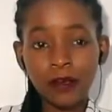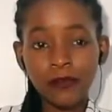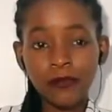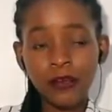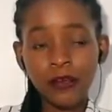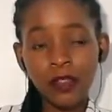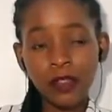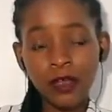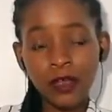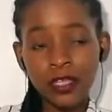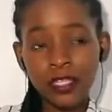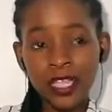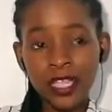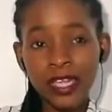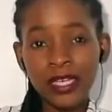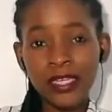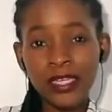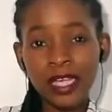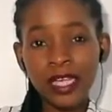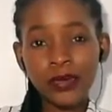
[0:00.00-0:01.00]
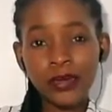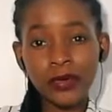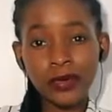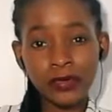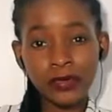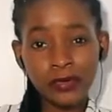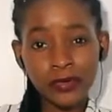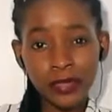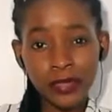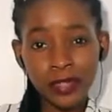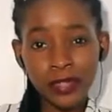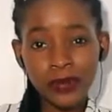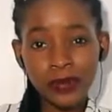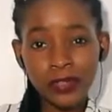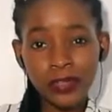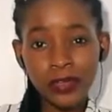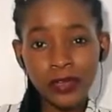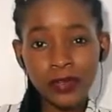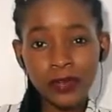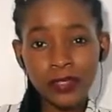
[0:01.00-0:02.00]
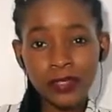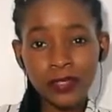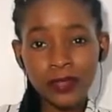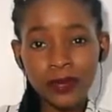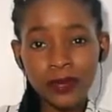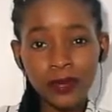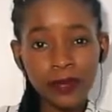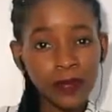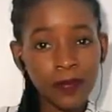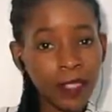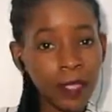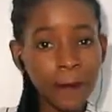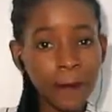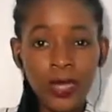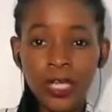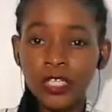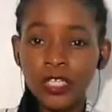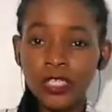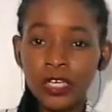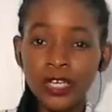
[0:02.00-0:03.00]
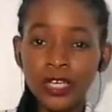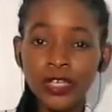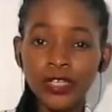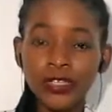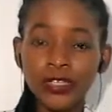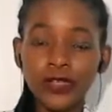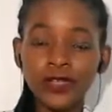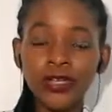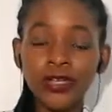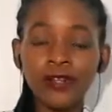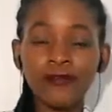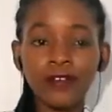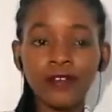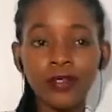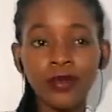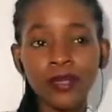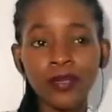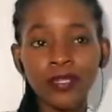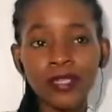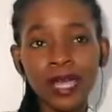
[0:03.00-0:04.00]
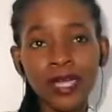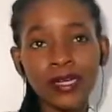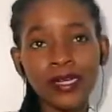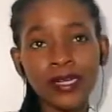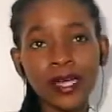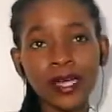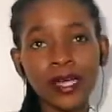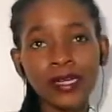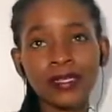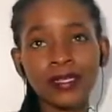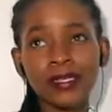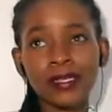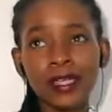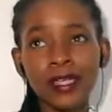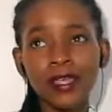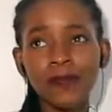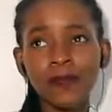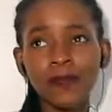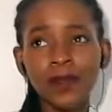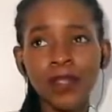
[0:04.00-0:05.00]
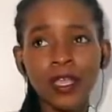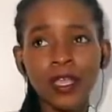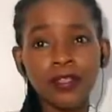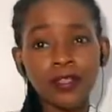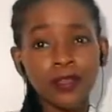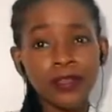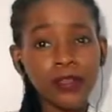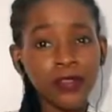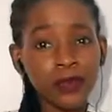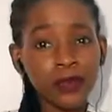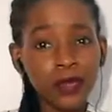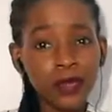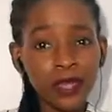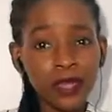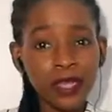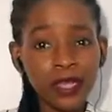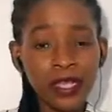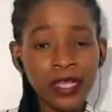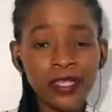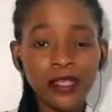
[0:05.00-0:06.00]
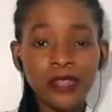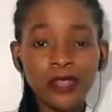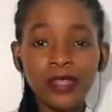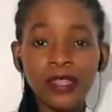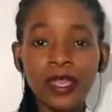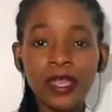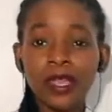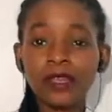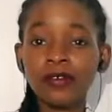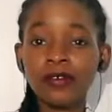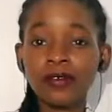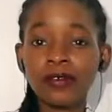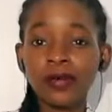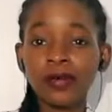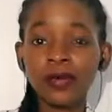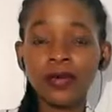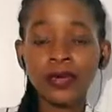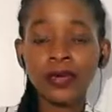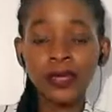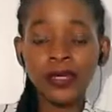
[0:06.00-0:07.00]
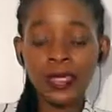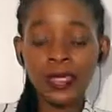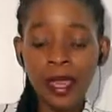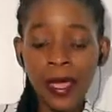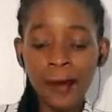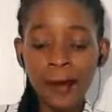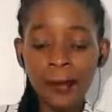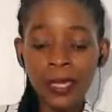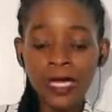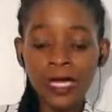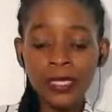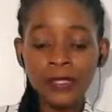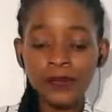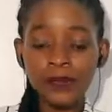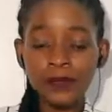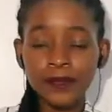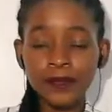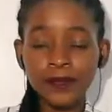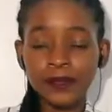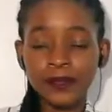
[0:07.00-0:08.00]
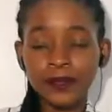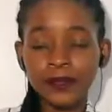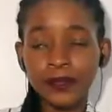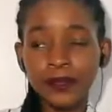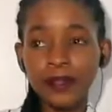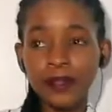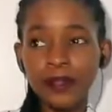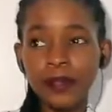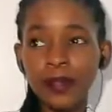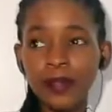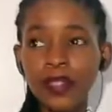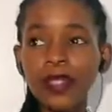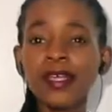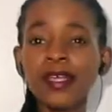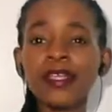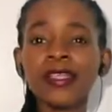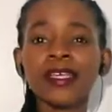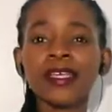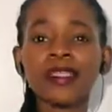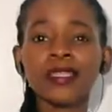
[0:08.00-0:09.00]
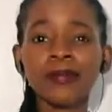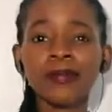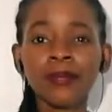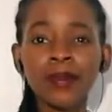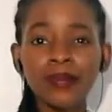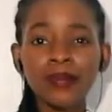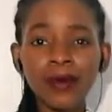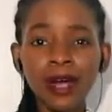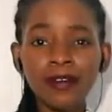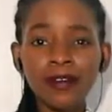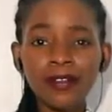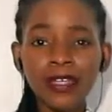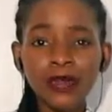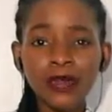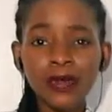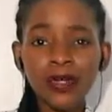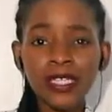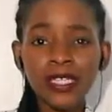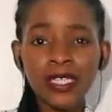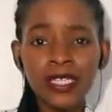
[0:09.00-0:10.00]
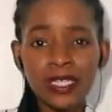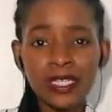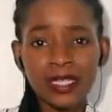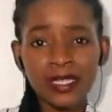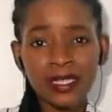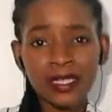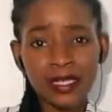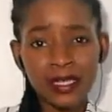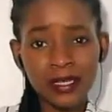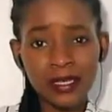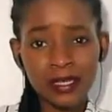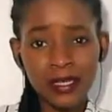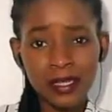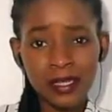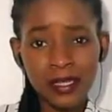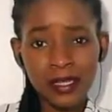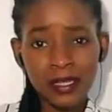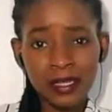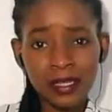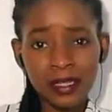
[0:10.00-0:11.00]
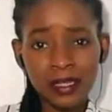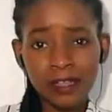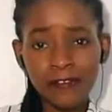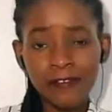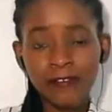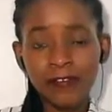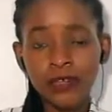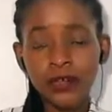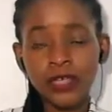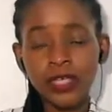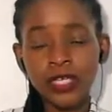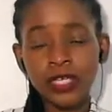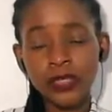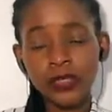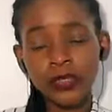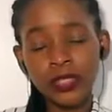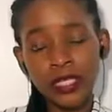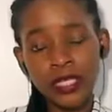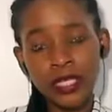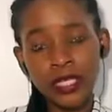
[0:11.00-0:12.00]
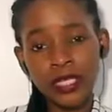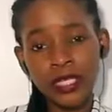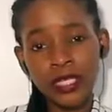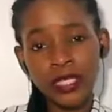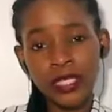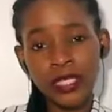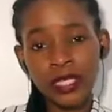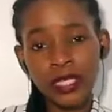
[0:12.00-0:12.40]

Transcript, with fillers: For those that can control themselves, a big shout out to you, and for those that can't, it's not the it's not the end of the world. I mean, there's some people after committing a sin, they feel guilty.